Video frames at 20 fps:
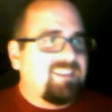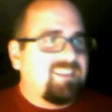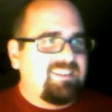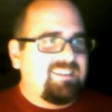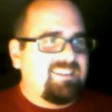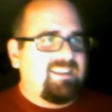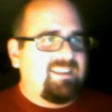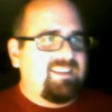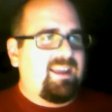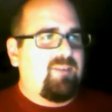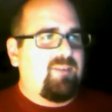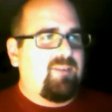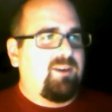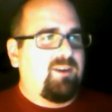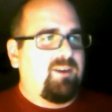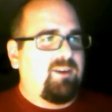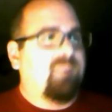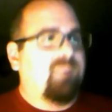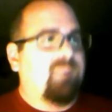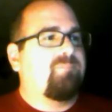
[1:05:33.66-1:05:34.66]
thing
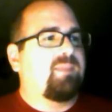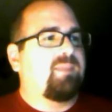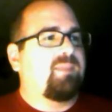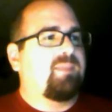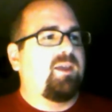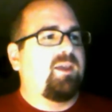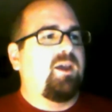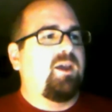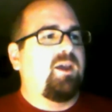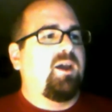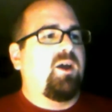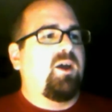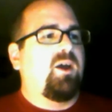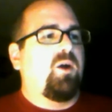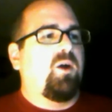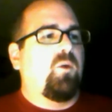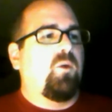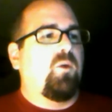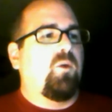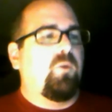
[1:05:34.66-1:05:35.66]
ever,
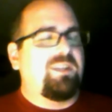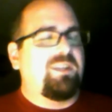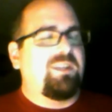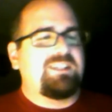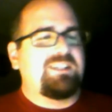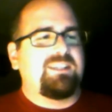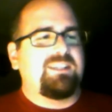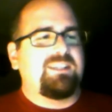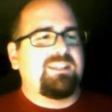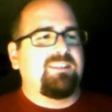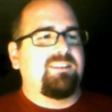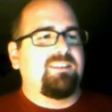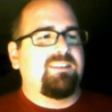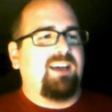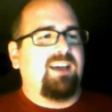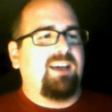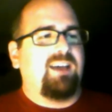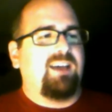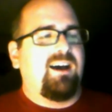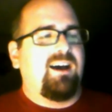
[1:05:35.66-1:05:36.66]
which is
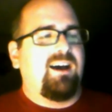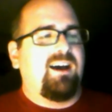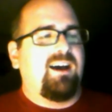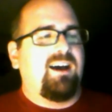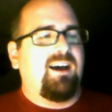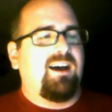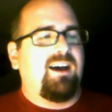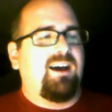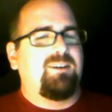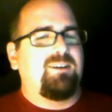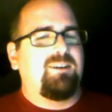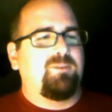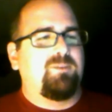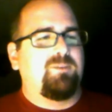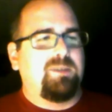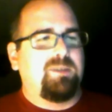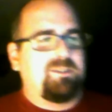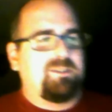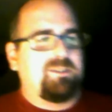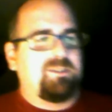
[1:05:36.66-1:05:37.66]
uh,
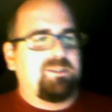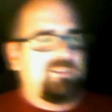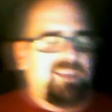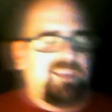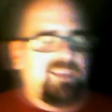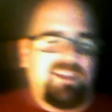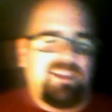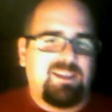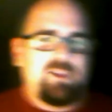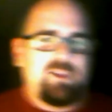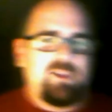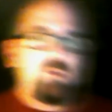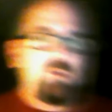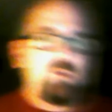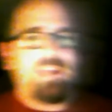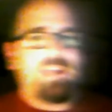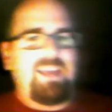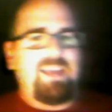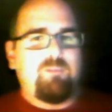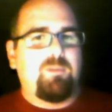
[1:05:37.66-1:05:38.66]
Richard saying, You
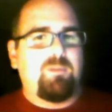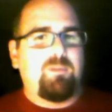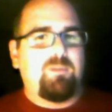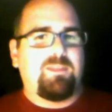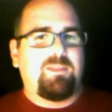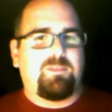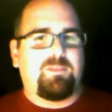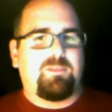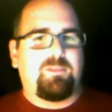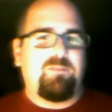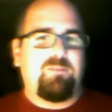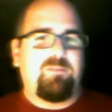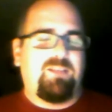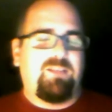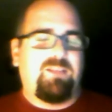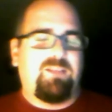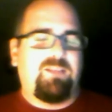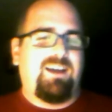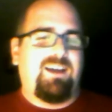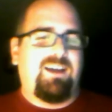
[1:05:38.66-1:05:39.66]
can't even put three
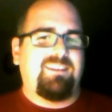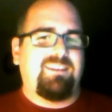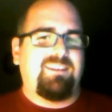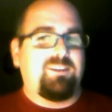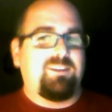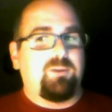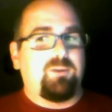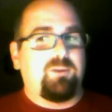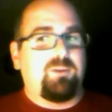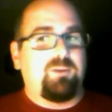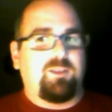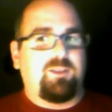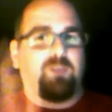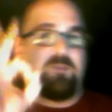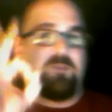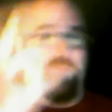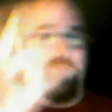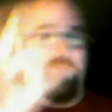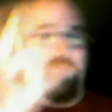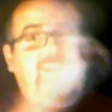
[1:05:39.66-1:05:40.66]
flies in one of those
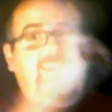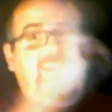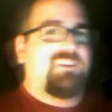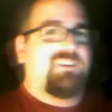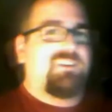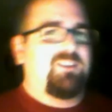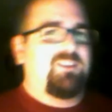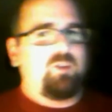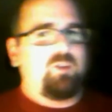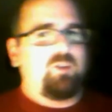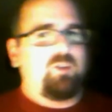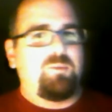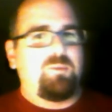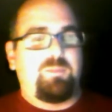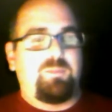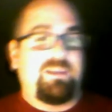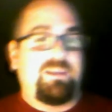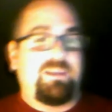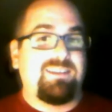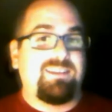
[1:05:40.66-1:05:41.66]
fake ice cubes
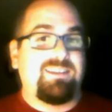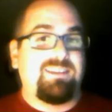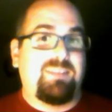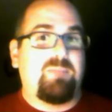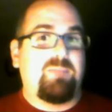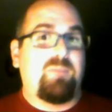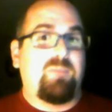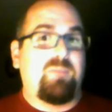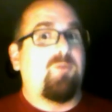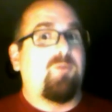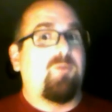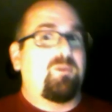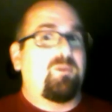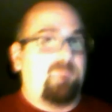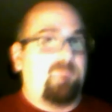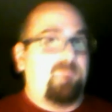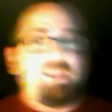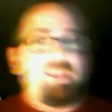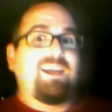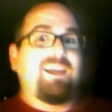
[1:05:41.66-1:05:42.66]
because then people would
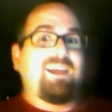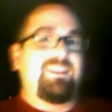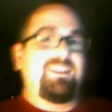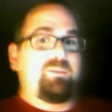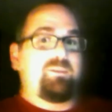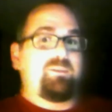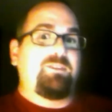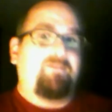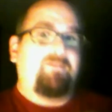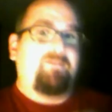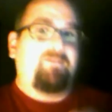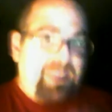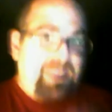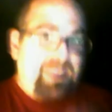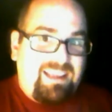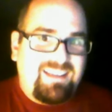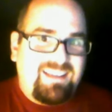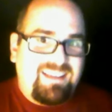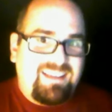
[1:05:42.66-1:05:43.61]
realize it was fake.